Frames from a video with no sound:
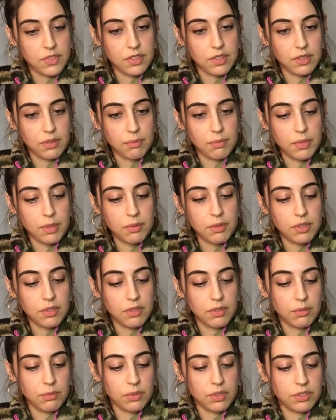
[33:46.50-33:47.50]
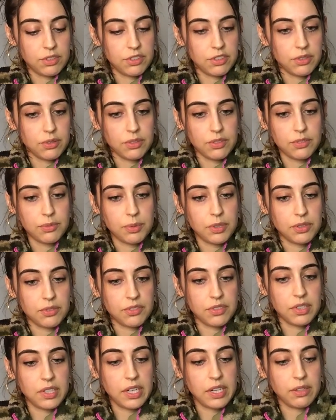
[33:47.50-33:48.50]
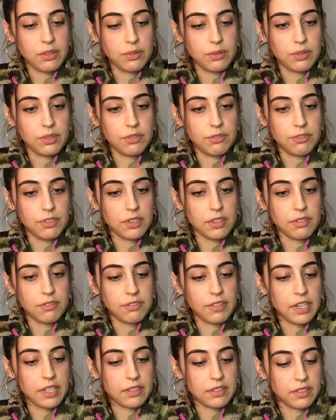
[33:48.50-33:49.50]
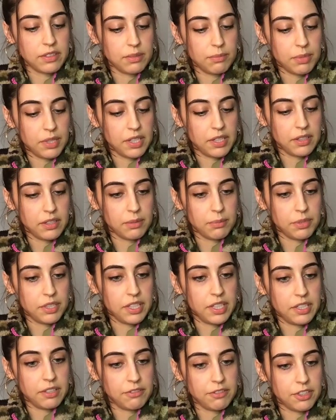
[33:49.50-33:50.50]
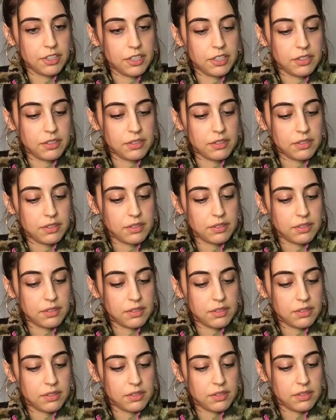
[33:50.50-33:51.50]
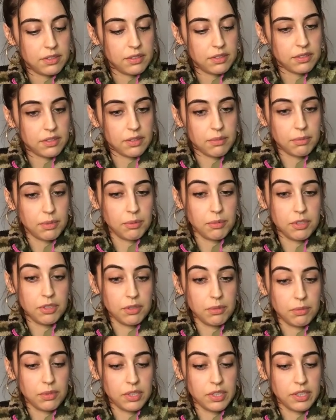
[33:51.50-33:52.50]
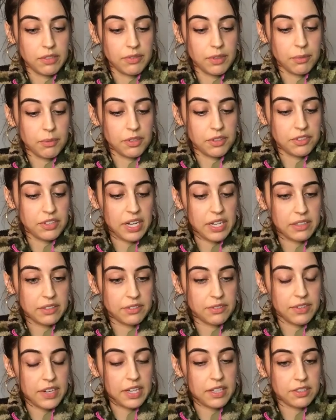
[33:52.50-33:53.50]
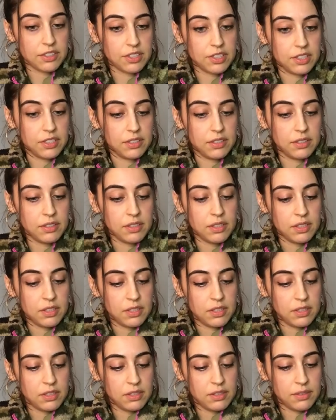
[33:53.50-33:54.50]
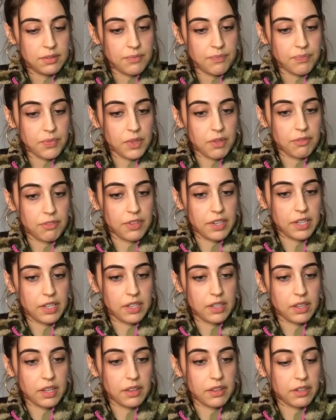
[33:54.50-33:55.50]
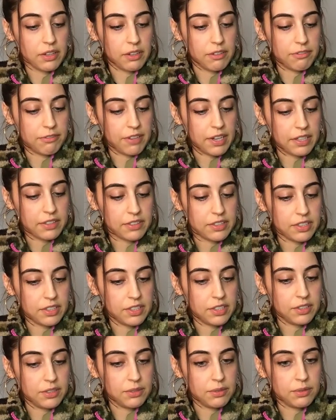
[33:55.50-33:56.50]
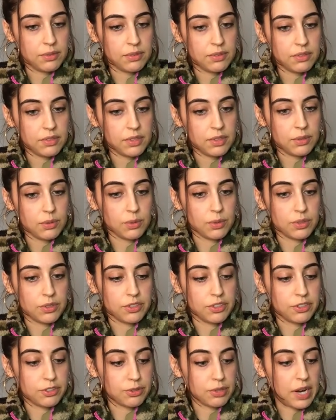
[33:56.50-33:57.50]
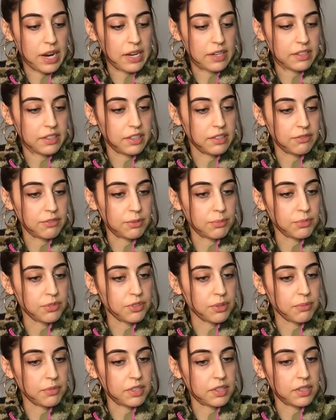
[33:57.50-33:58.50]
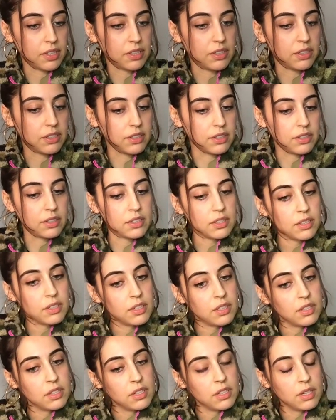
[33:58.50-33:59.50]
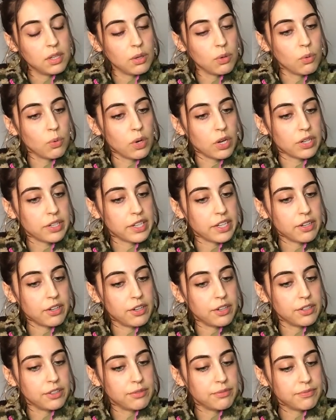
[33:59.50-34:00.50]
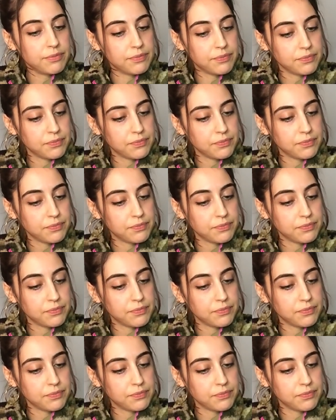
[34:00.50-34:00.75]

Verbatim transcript: like maybe you don't want to show this person how you feel affected by their behavior. It's like maybe you don't want to give them the satisfaction of thinking that they're affecting you or detracting from something that you're working on.